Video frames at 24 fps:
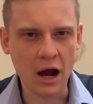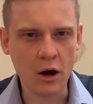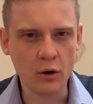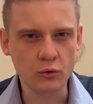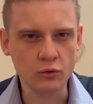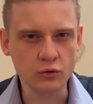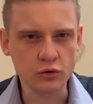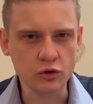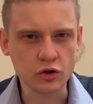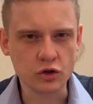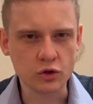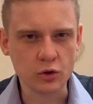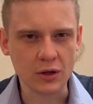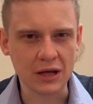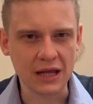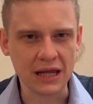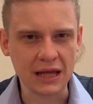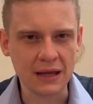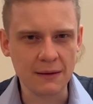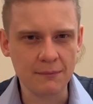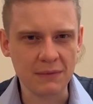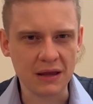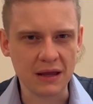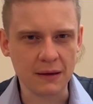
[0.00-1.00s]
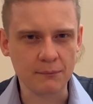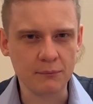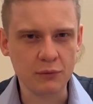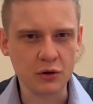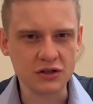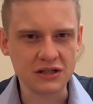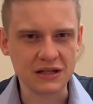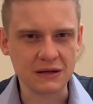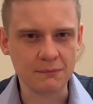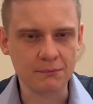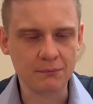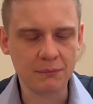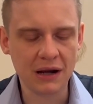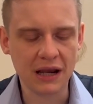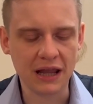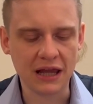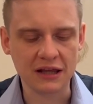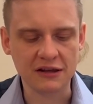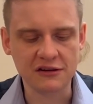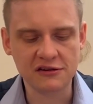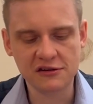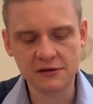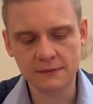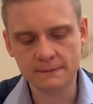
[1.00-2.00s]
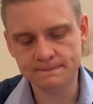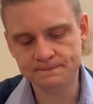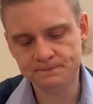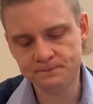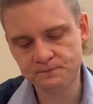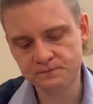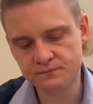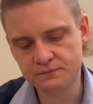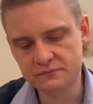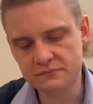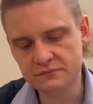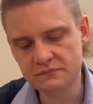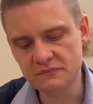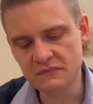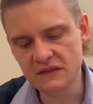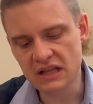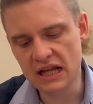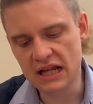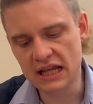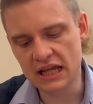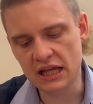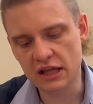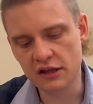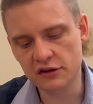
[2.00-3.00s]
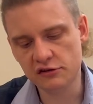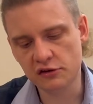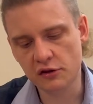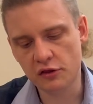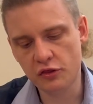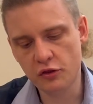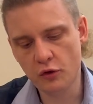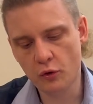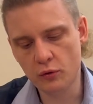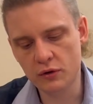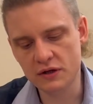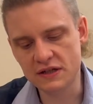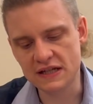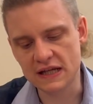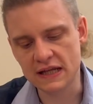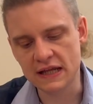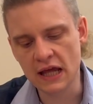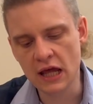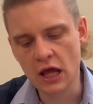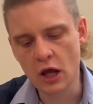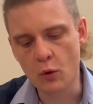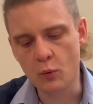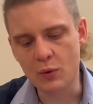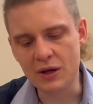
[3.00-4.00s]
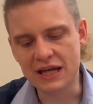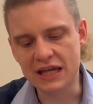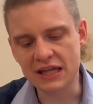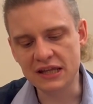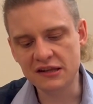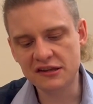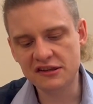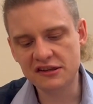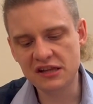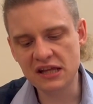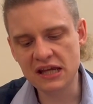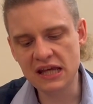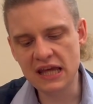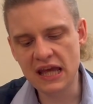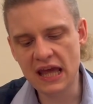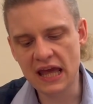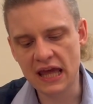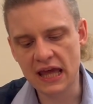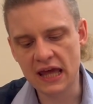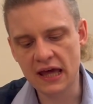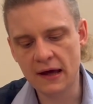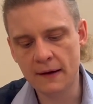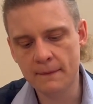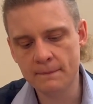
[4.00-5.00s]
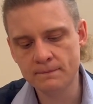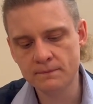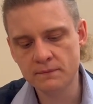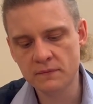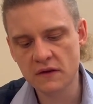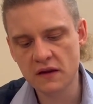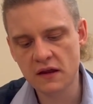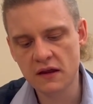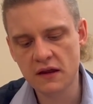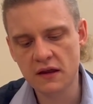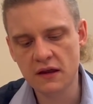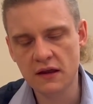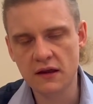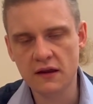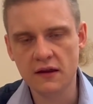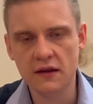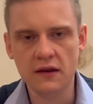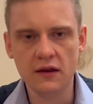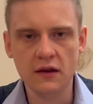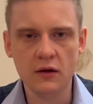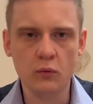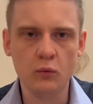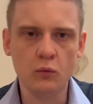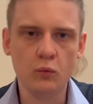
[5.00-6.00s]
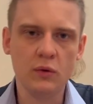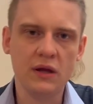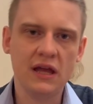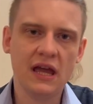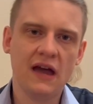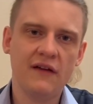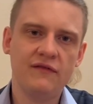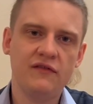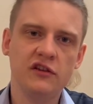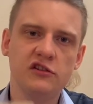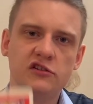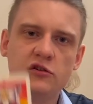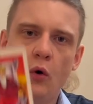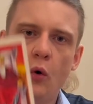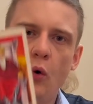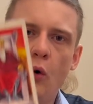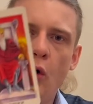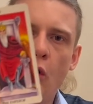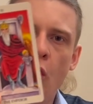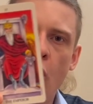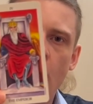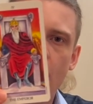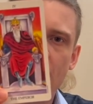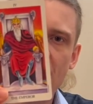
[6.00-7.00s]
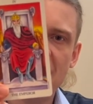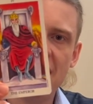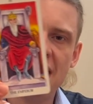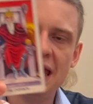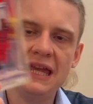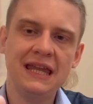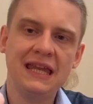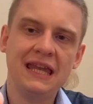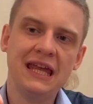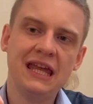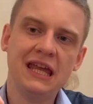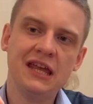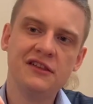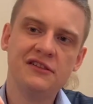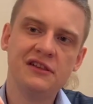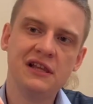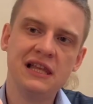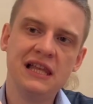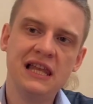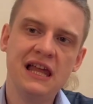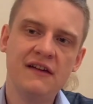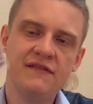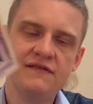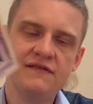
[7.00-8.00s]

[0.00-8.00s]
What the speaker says: boundary being put in place. His authority. We can see here, we have this orb in his